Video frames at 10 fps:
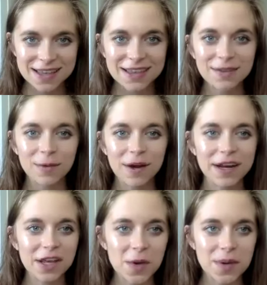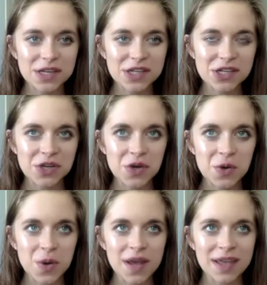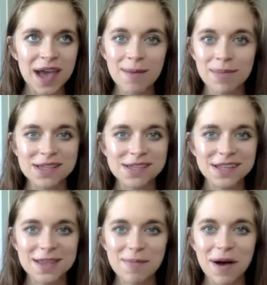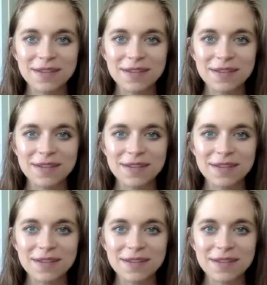We're going to go into, basically Paul